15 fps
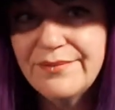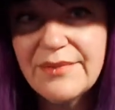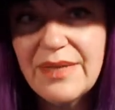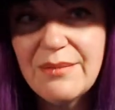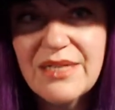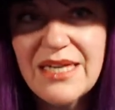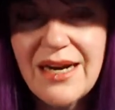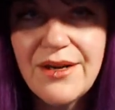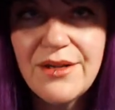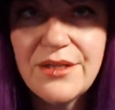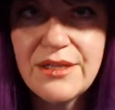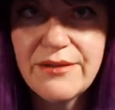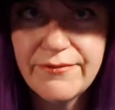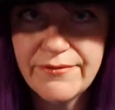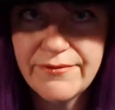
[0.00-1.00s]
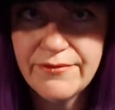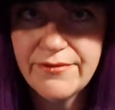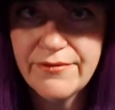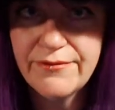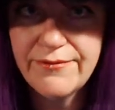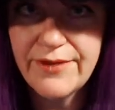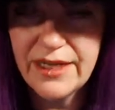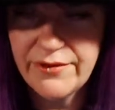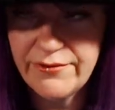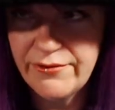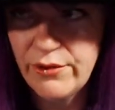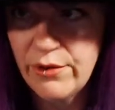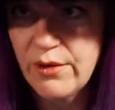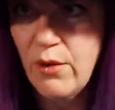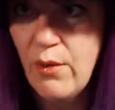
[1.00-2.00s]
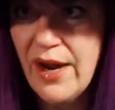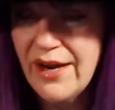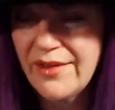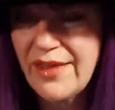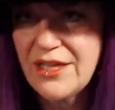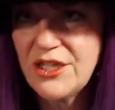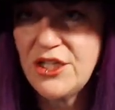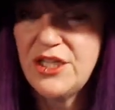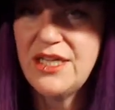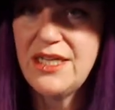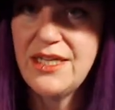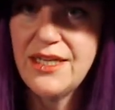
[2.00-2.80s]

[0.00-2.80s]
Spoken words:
tired of using fucking floral wire. That shit.